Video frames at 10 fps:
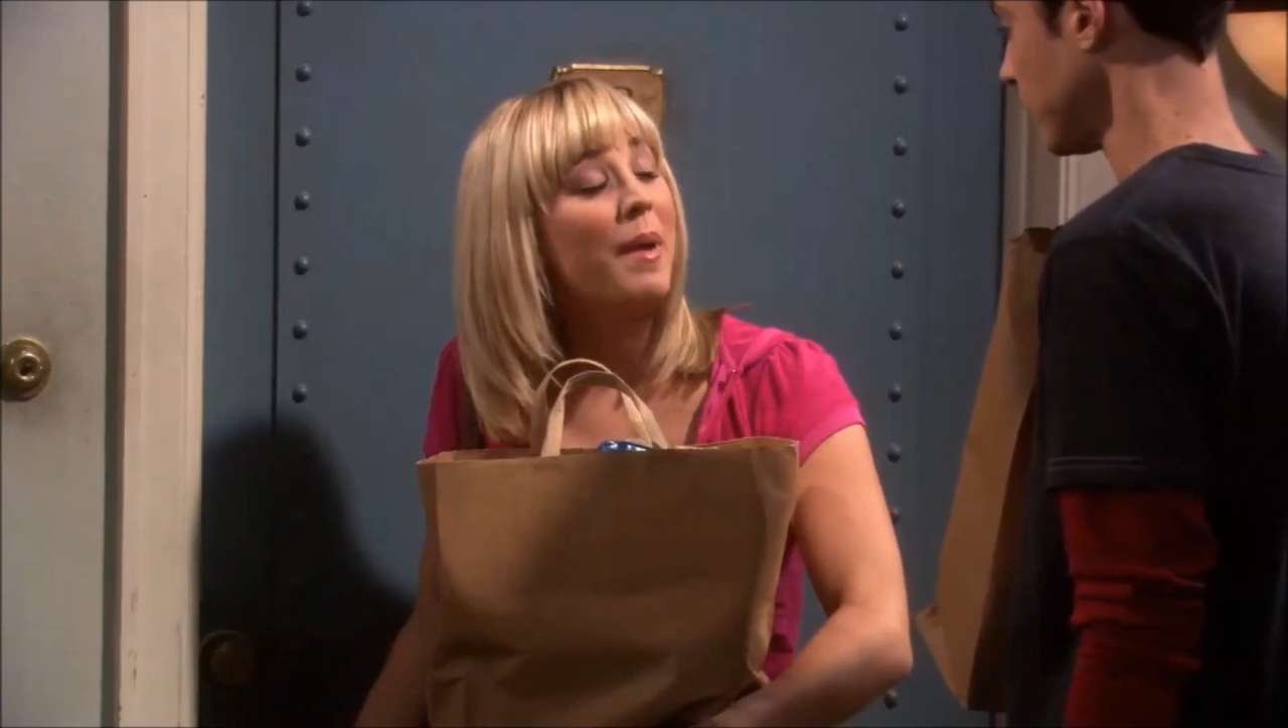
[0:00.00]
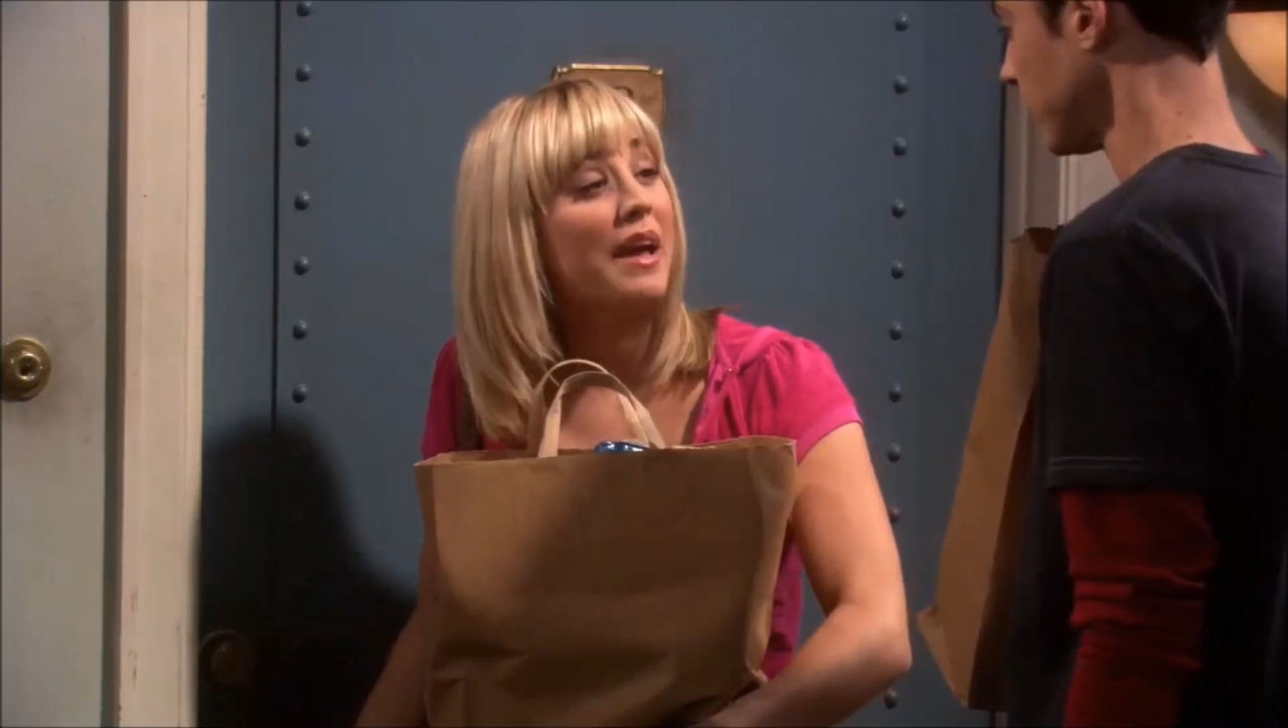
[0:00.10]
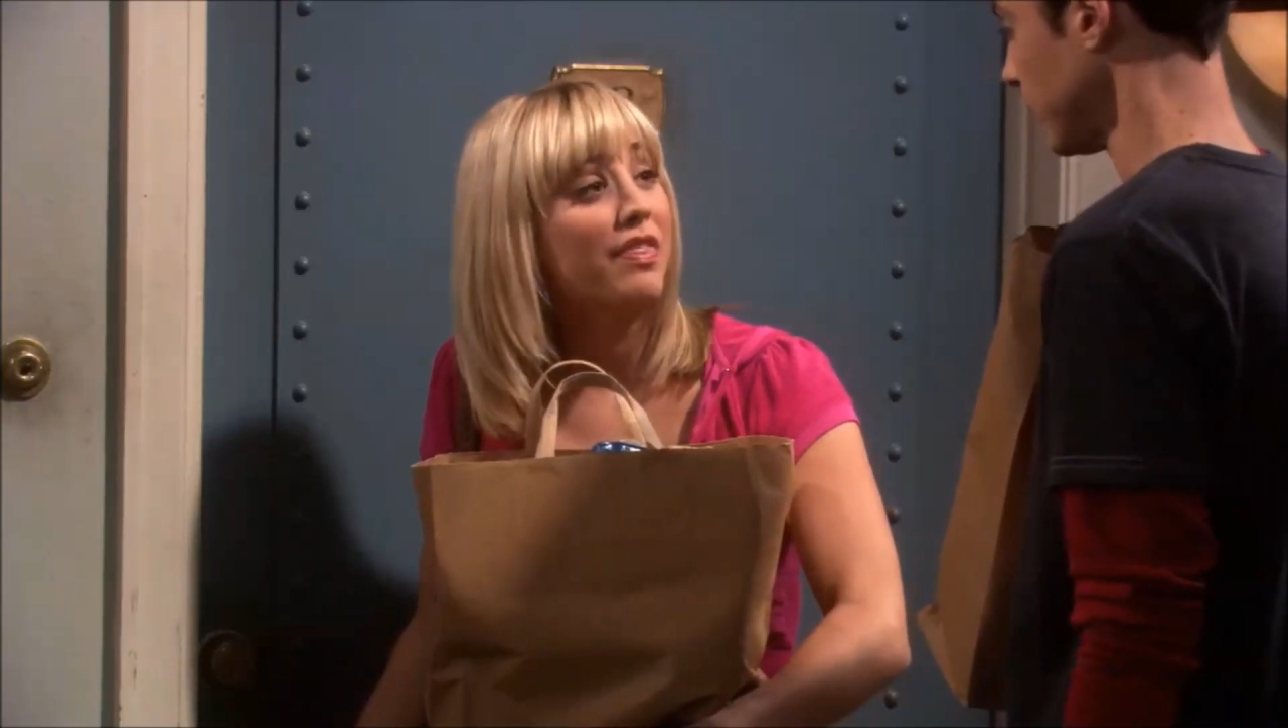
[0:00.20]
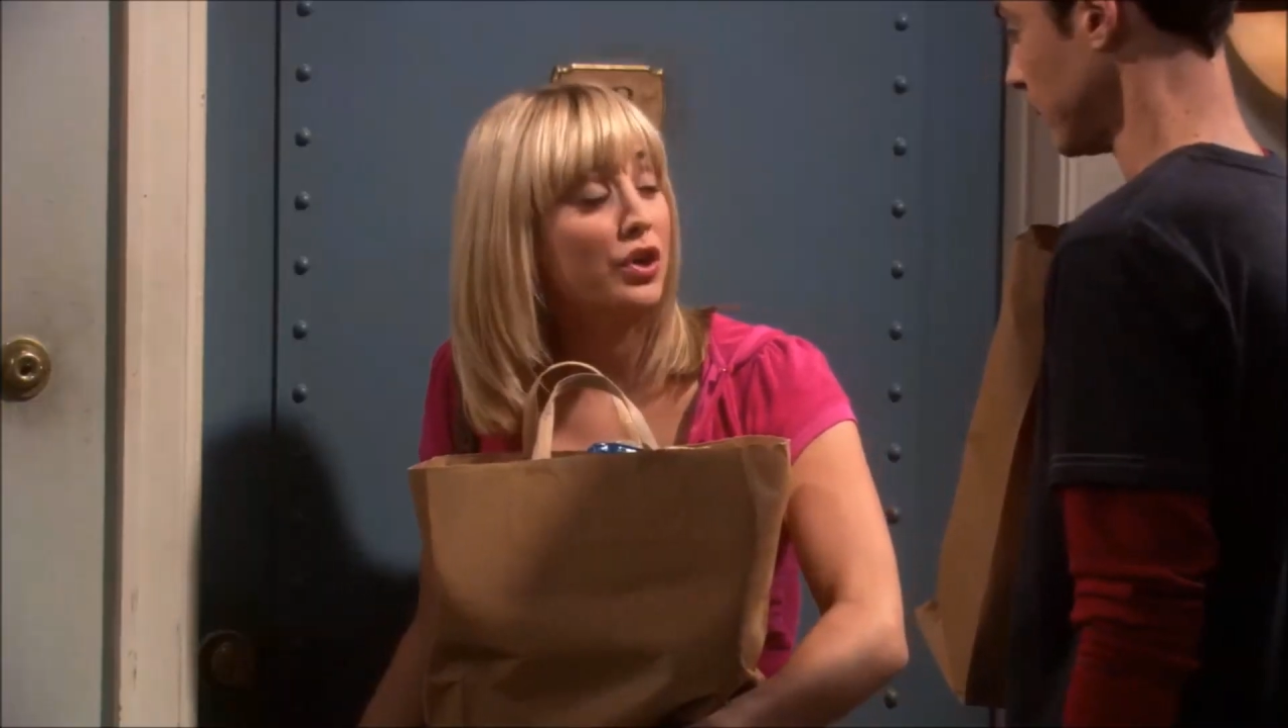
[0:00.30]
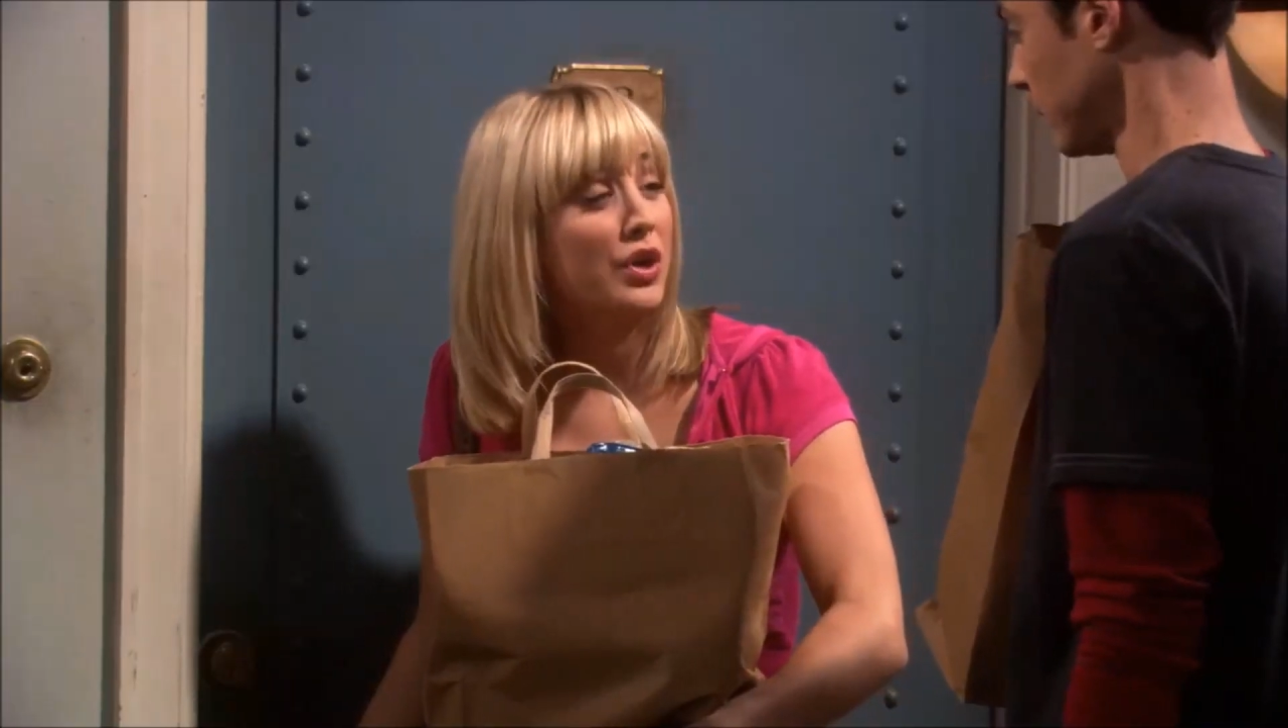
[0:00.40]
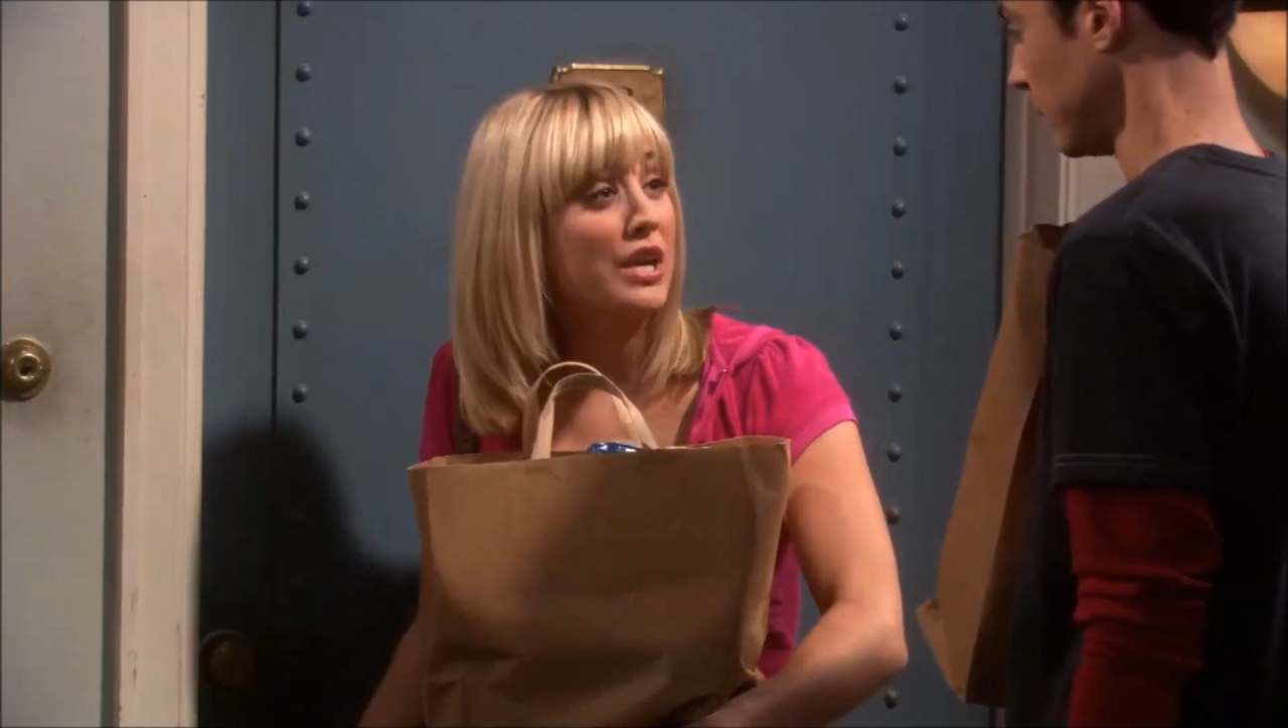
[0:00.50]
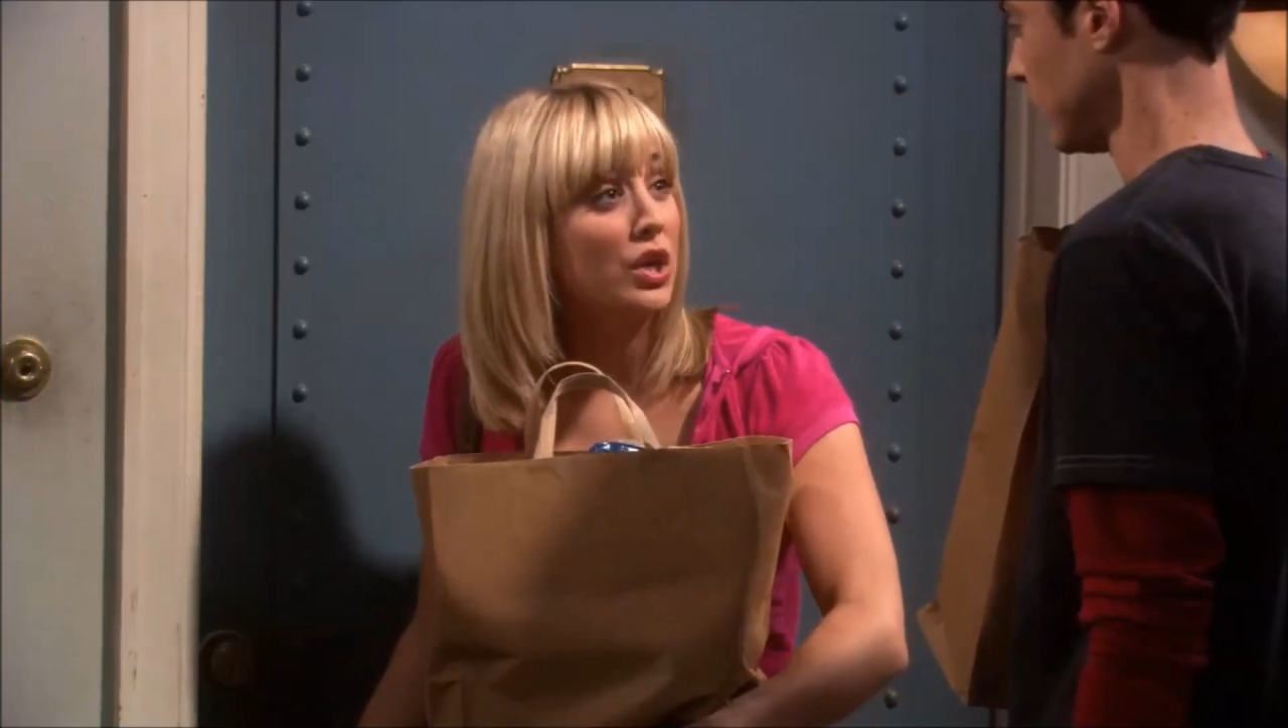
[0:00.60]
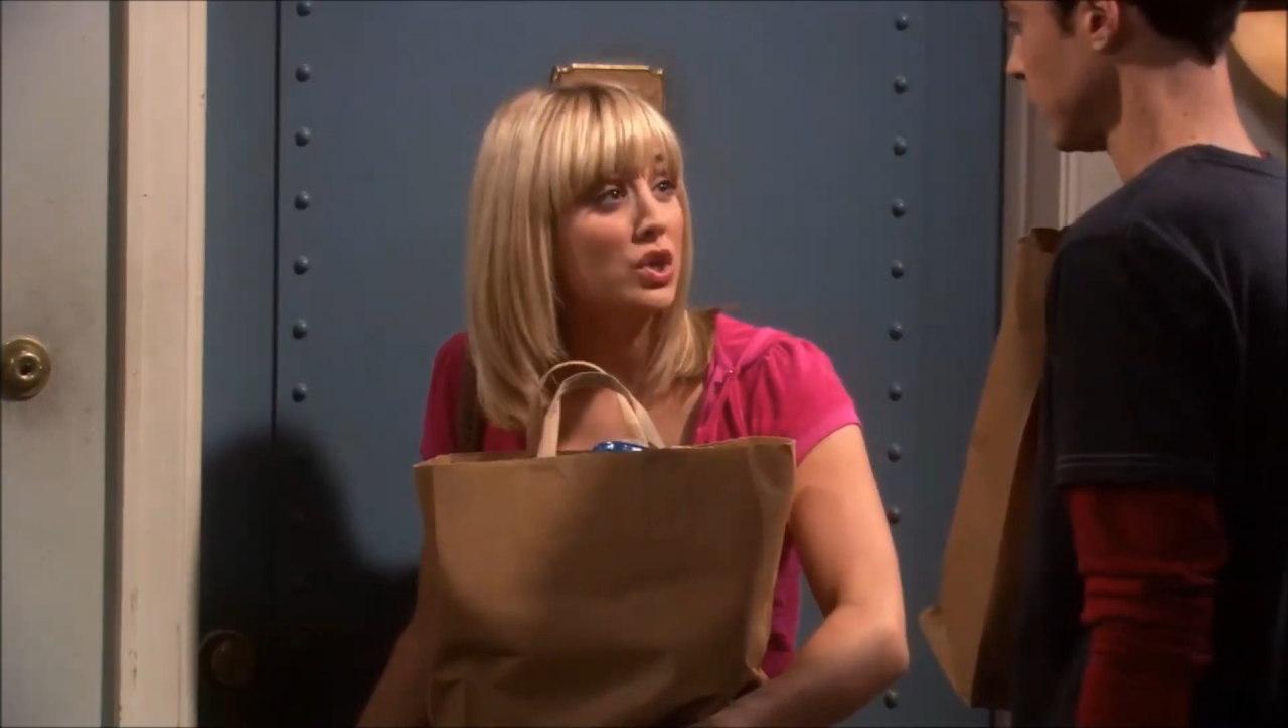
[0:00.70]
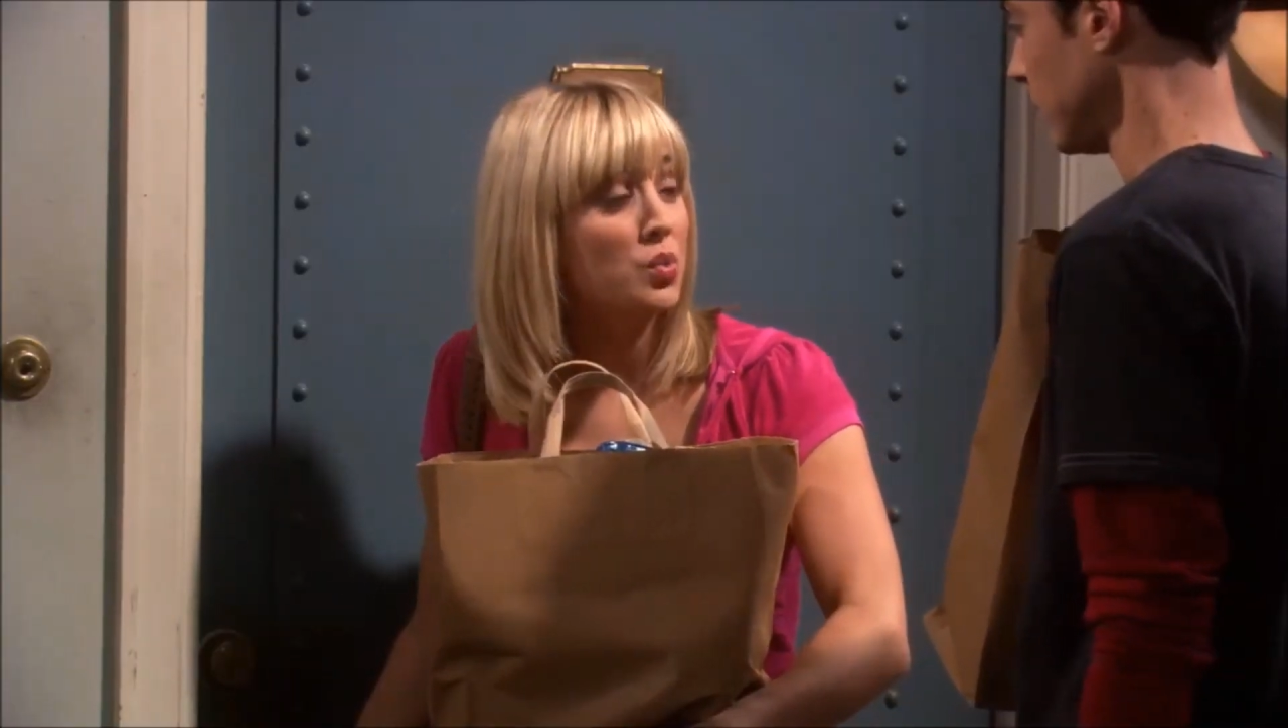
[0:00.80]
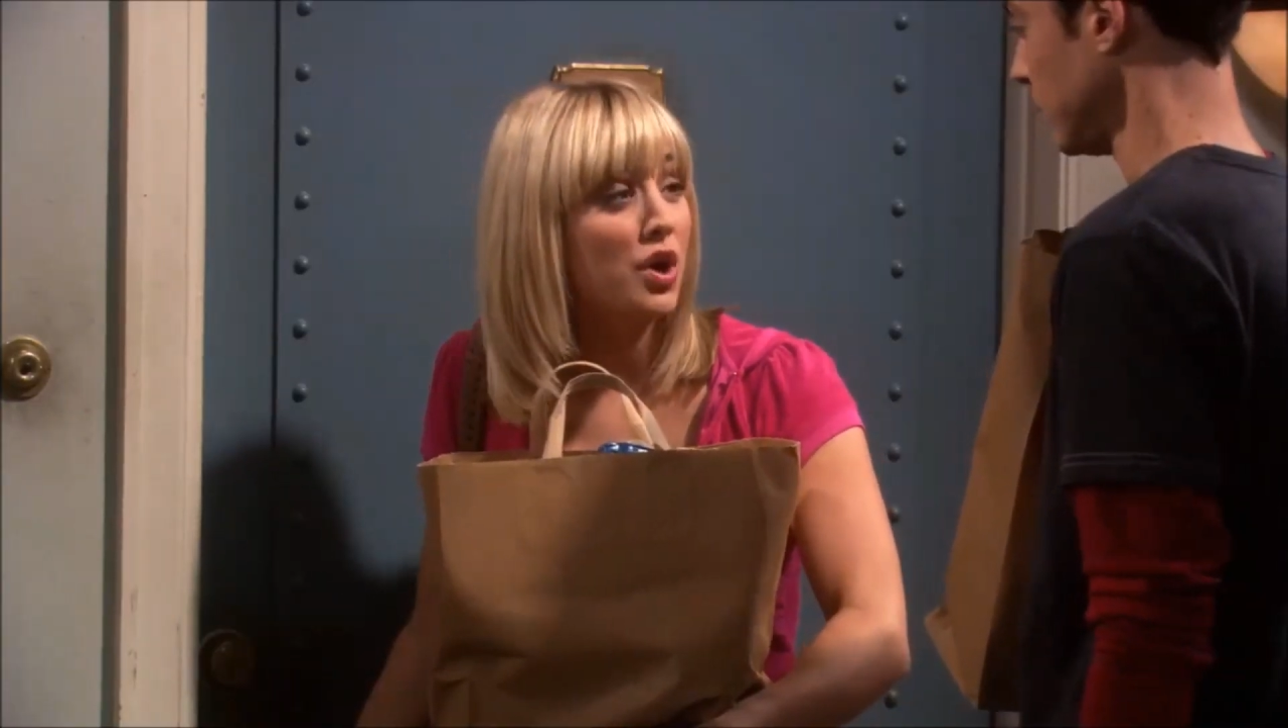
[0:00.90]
buy 30 years